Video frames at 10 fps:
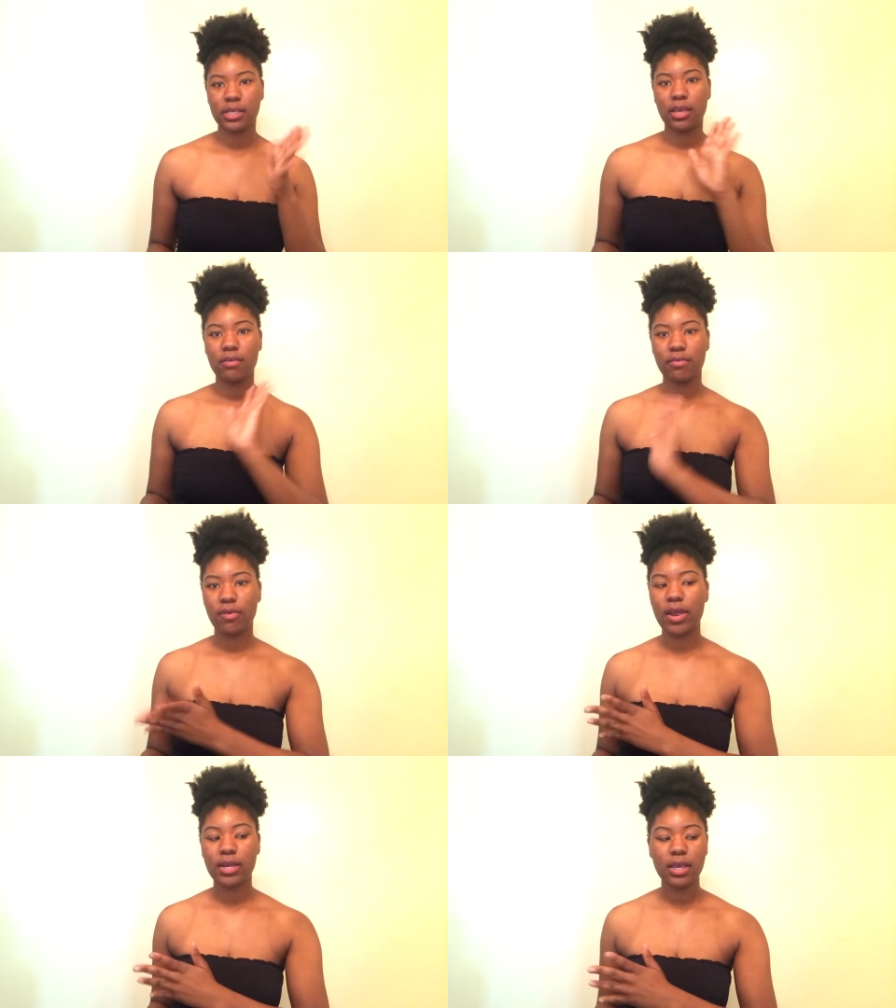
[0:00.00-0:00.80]

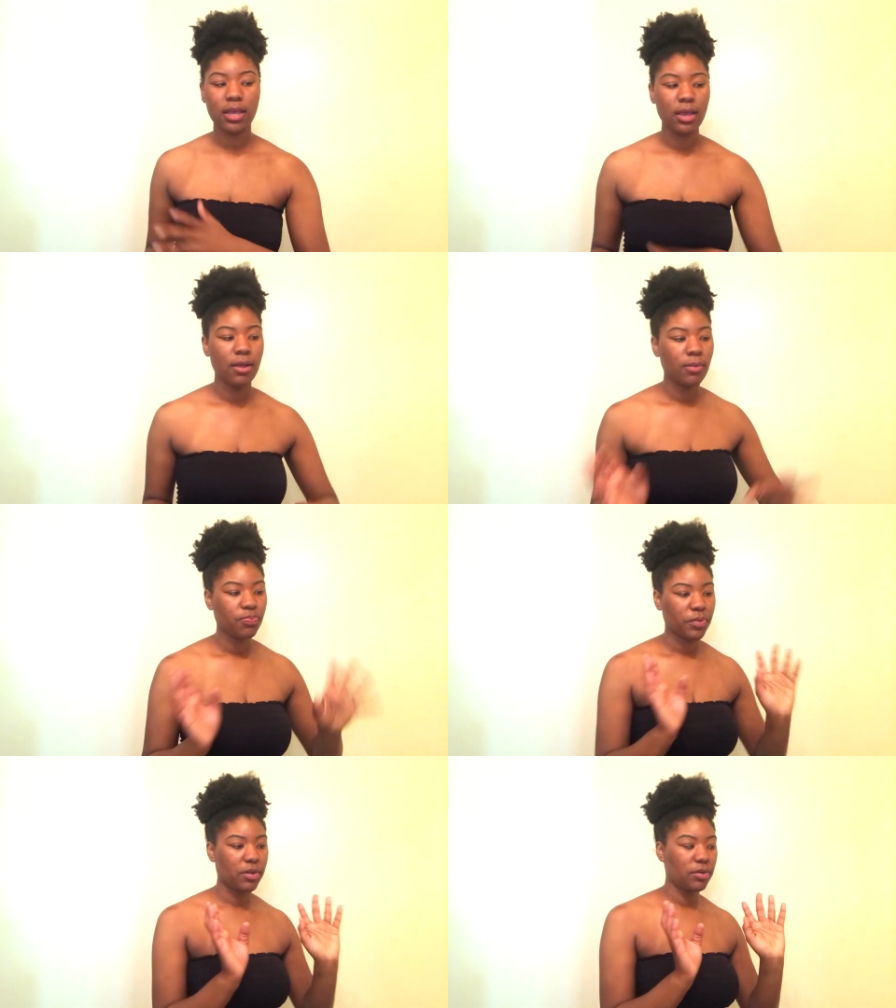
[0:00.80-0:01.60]
Wednesday, Friday.
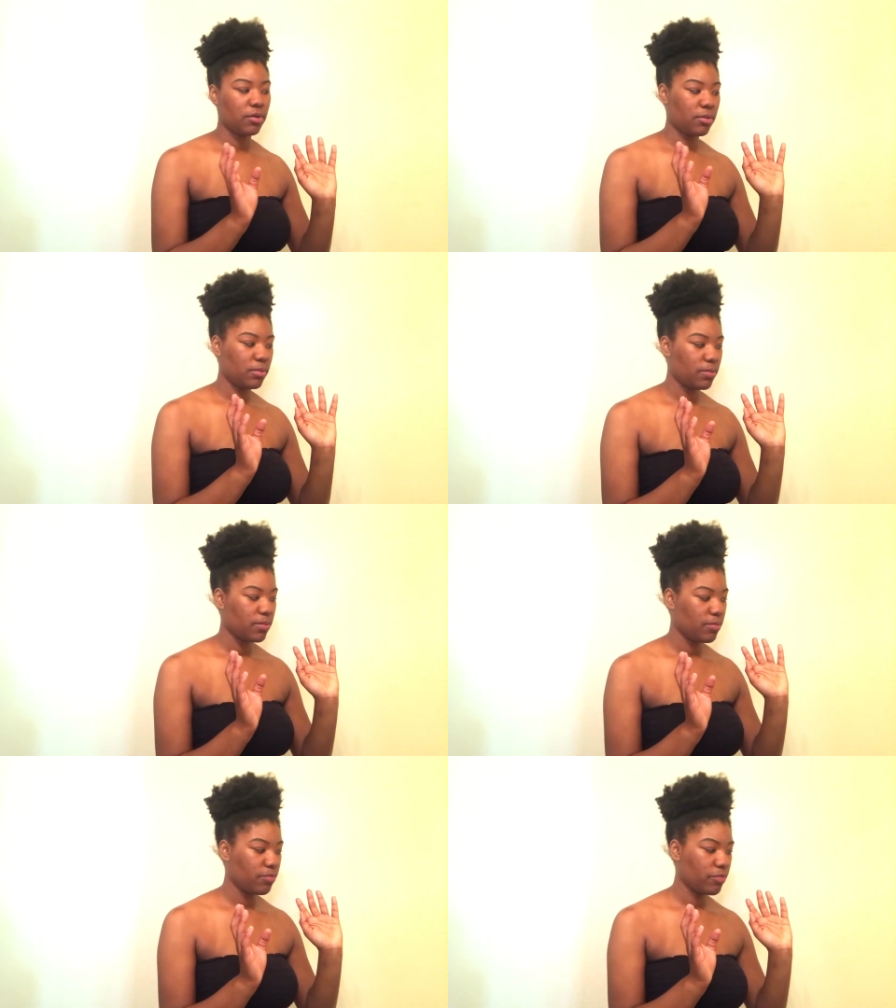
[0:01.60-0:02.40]

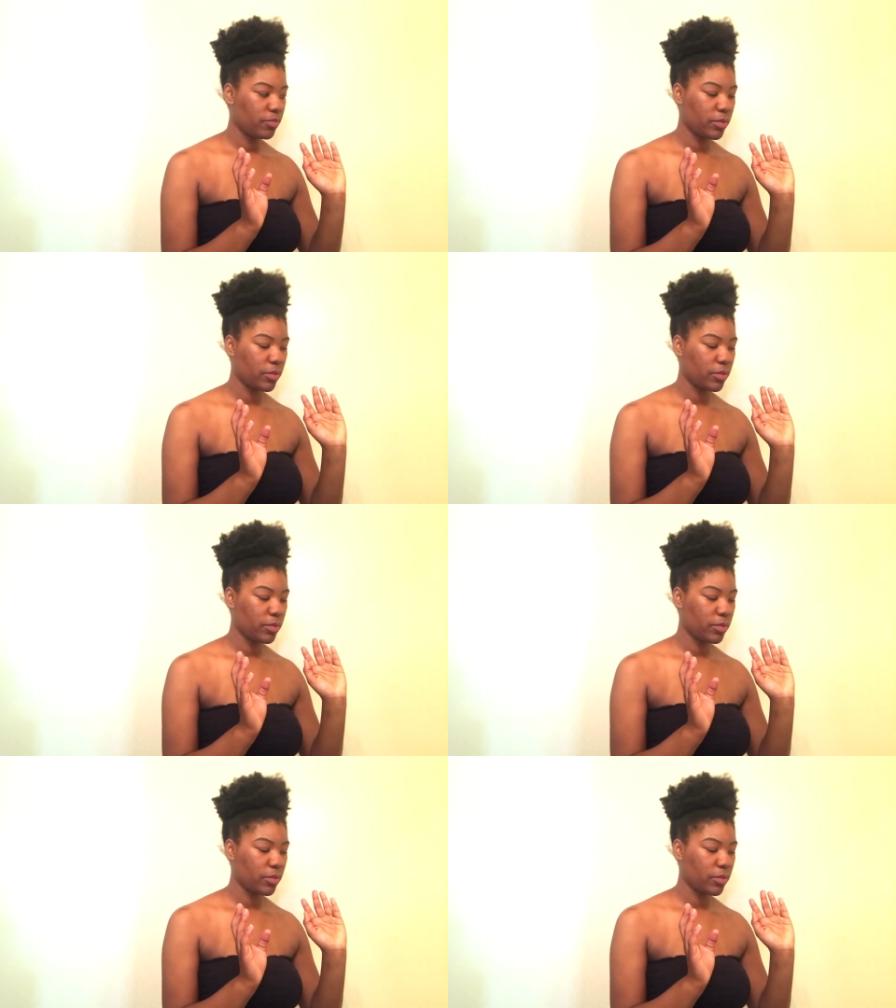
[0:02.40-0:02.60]
On